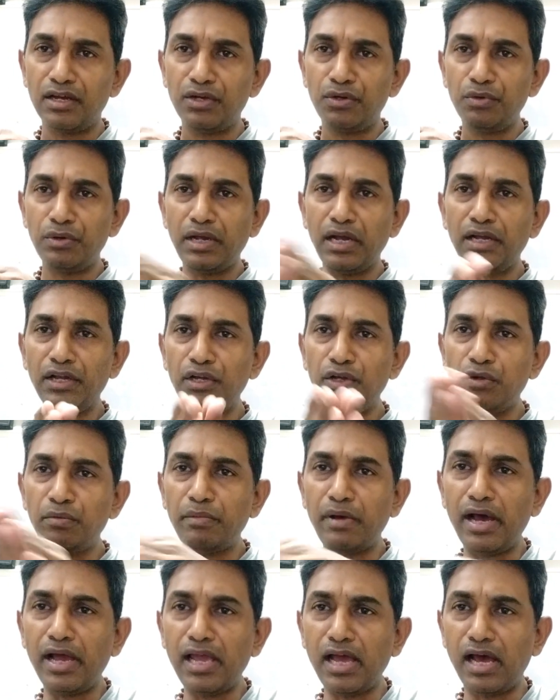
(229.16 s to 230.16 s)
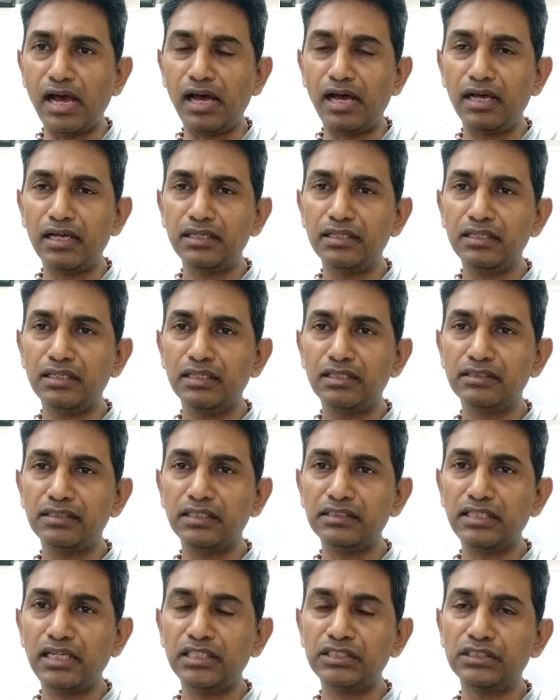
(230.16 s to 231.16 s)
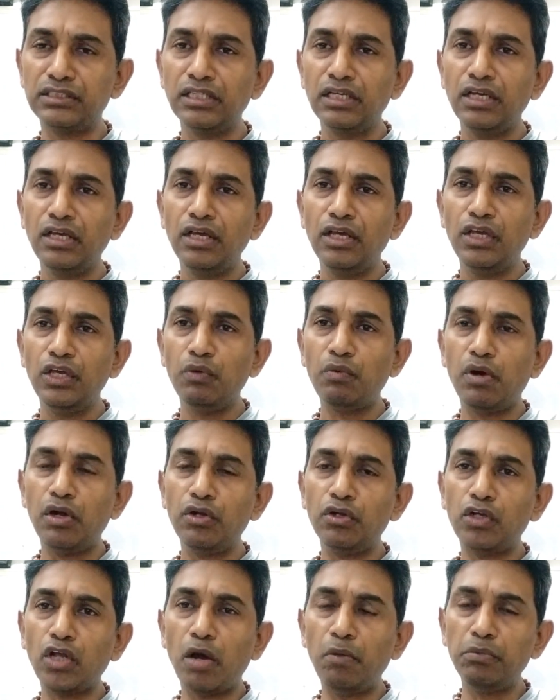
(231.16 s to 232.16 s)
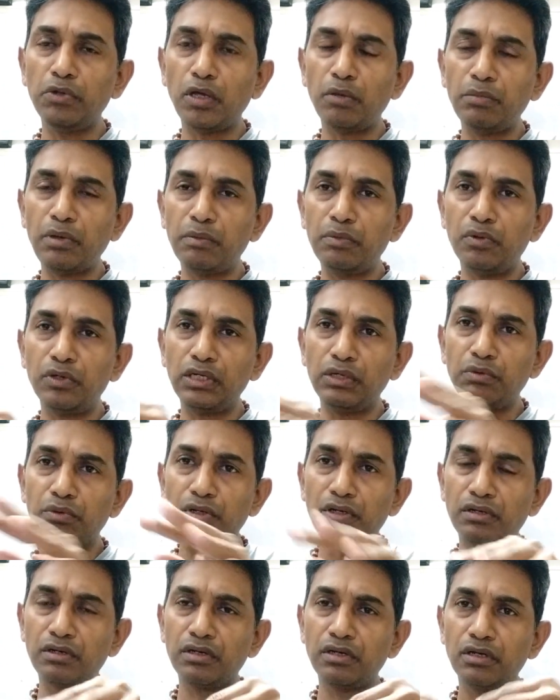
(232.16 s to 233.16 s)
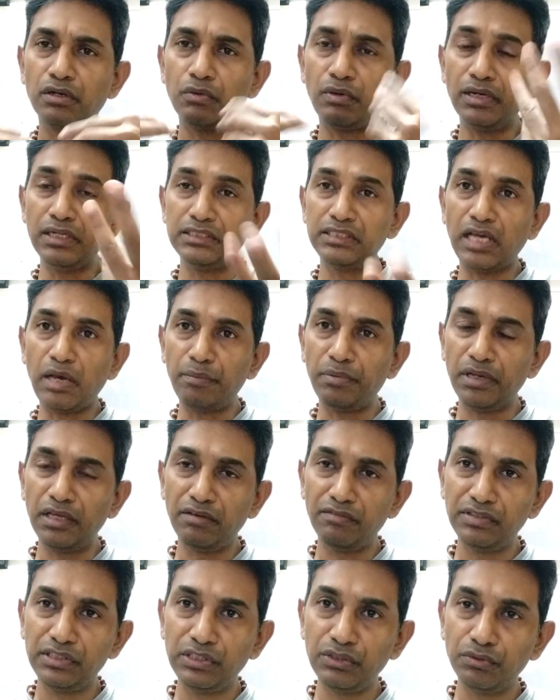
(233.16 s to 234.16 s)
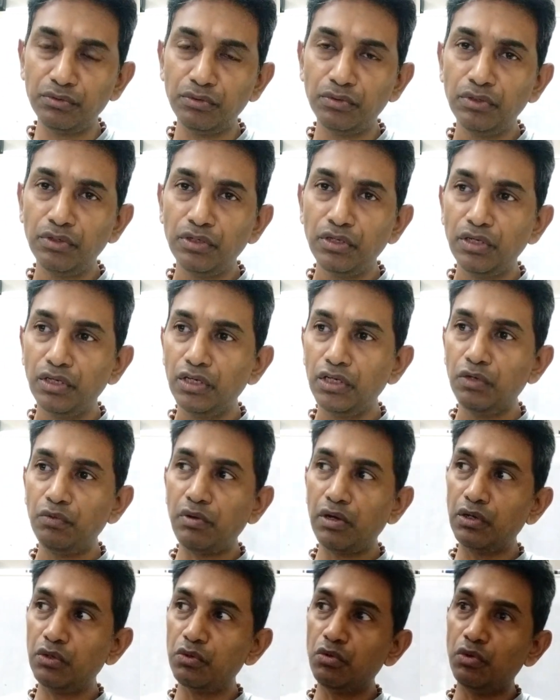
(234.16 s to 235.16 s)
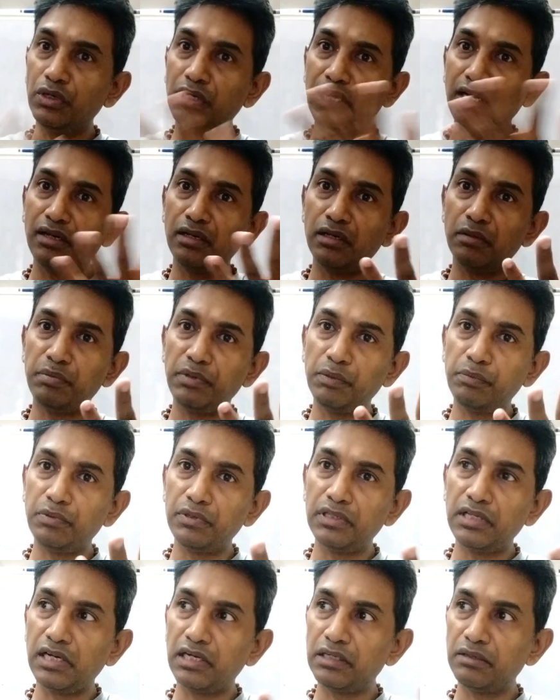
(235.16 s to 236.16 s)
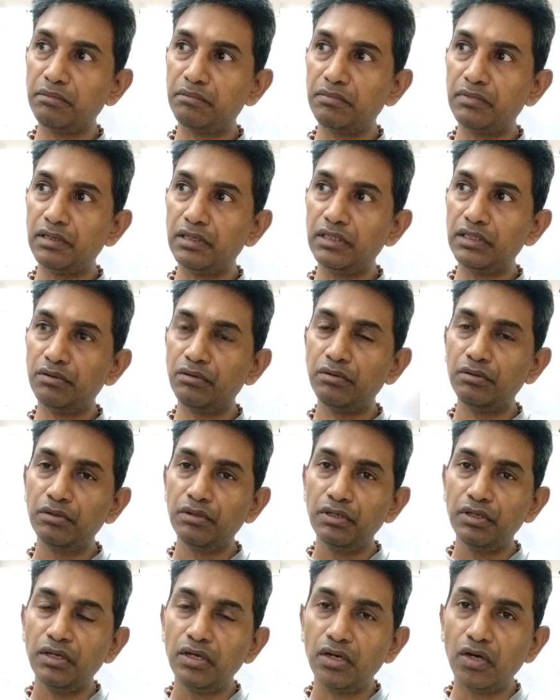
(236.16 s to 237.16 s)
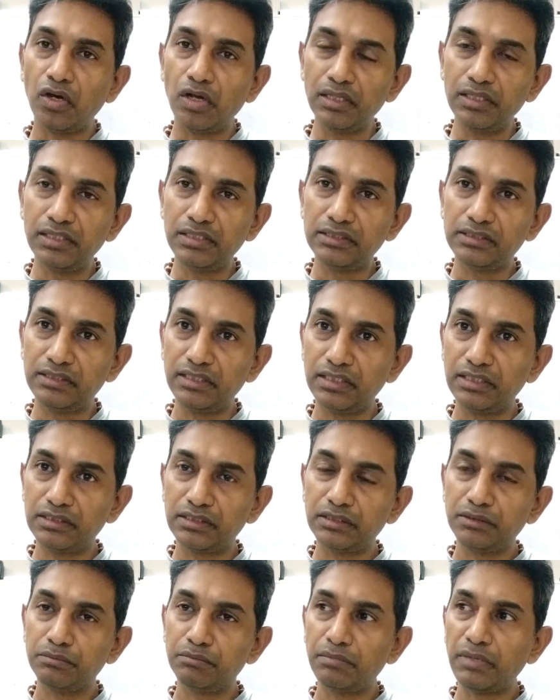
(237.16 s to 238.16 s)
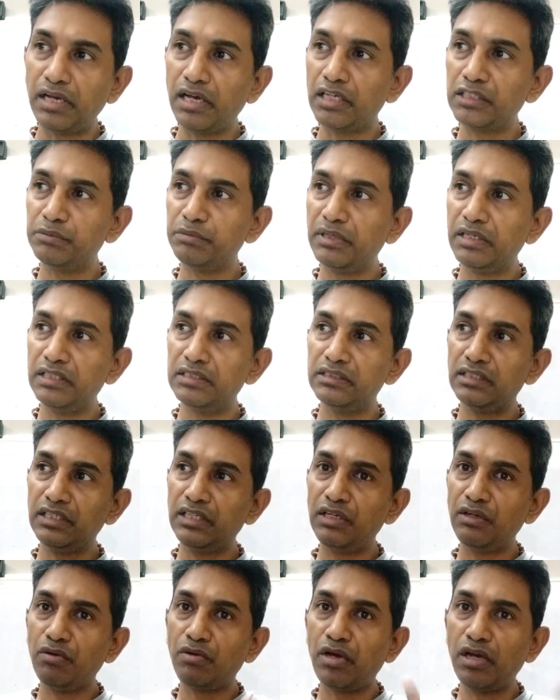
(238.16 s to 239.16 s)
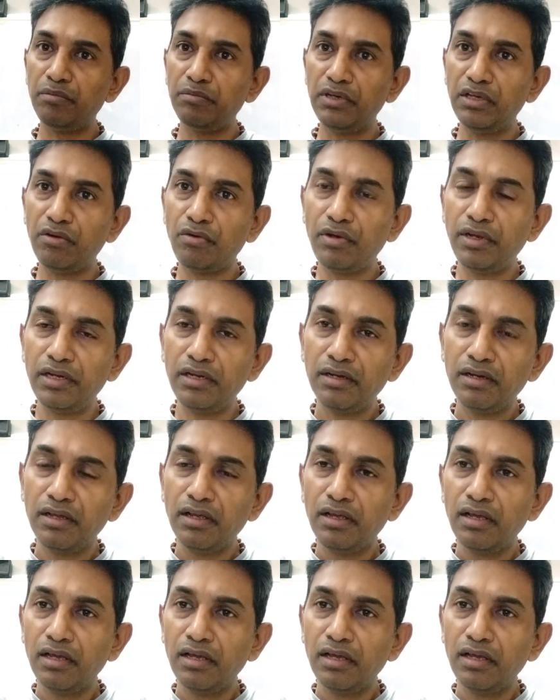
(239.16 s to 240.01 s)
to get into Maya, such as you want to tom about what is happening with you, you want to go tell the people that all these things, my husband is a hero, I am heroine.